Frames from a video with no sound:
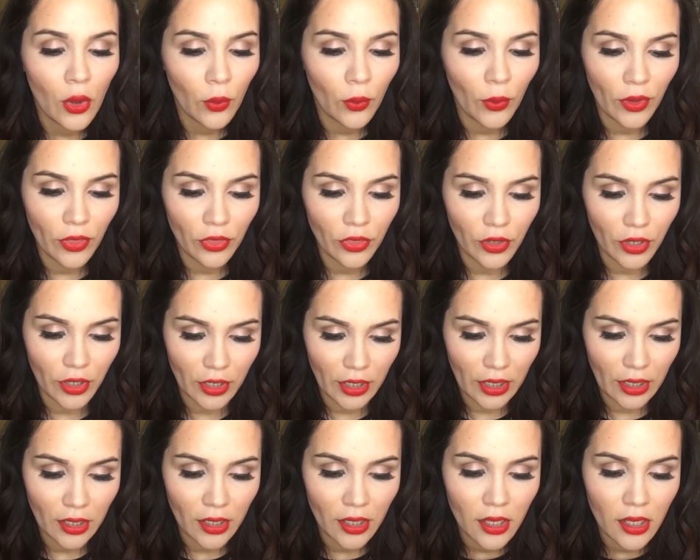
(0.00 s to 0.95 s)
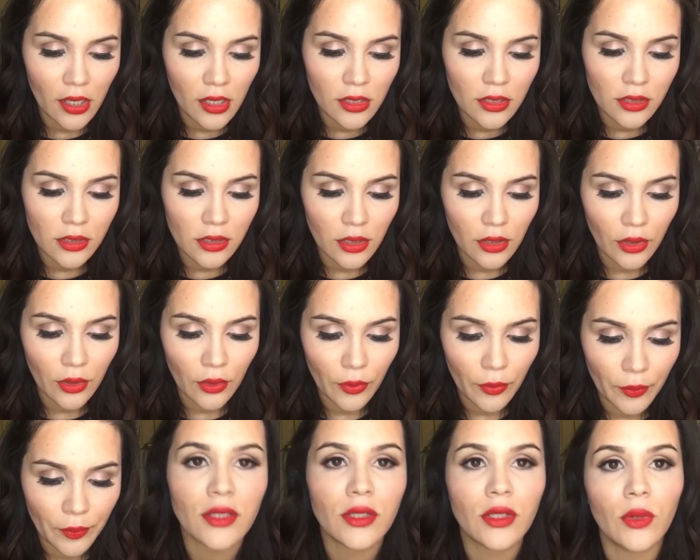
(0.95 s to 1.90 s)
130. So
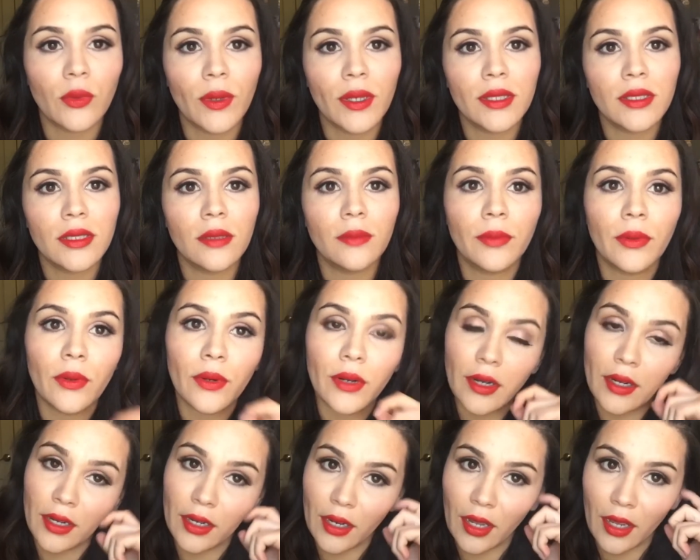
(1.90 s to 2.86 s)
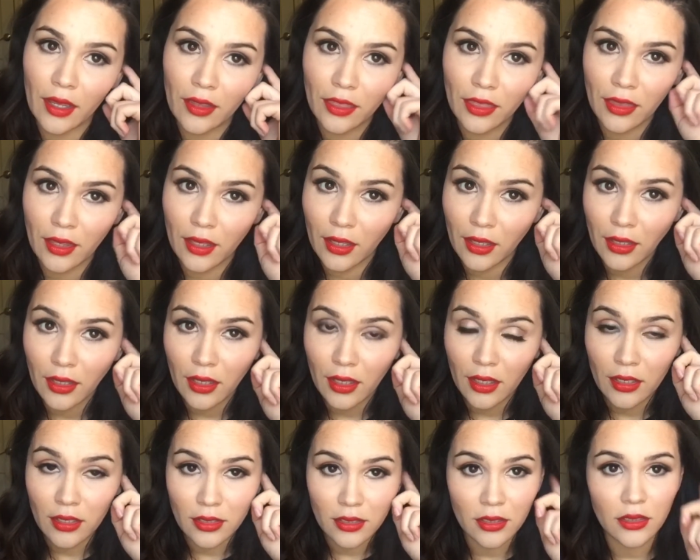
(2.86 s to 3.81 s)
what's important, I think,
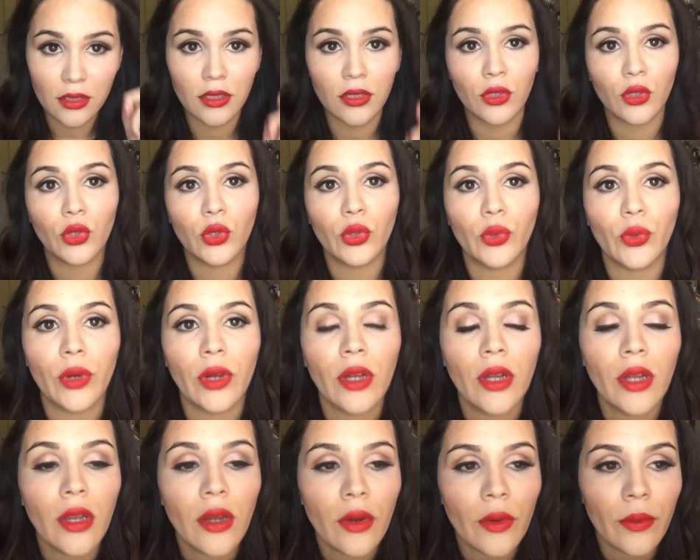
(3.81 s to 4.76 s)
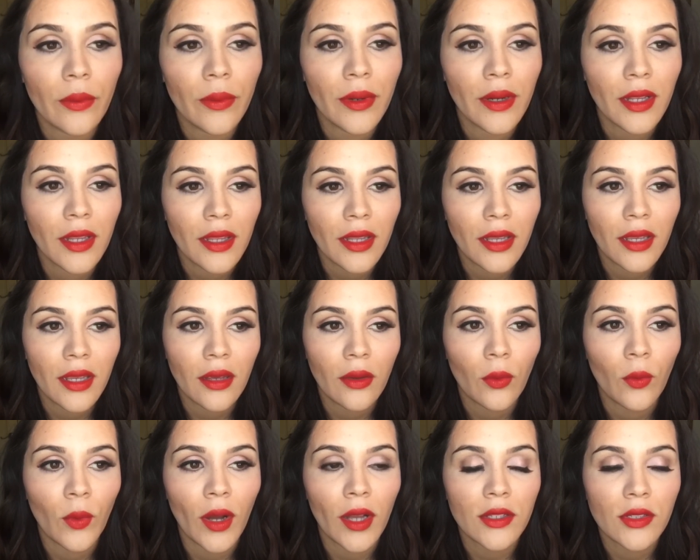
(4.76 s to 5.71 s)
is to really
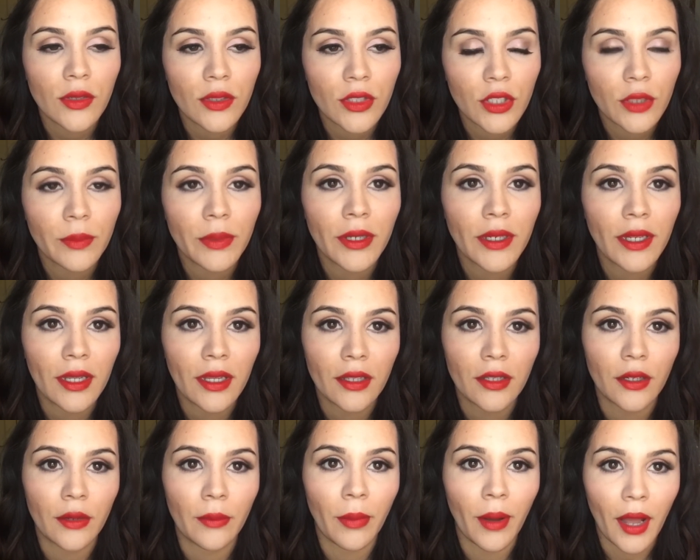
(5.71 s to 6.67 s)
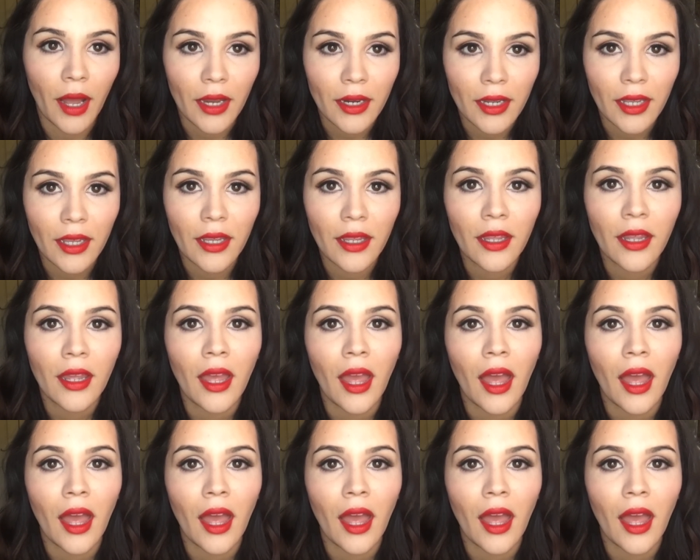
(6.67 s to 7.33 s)
watch what you're putting in your body.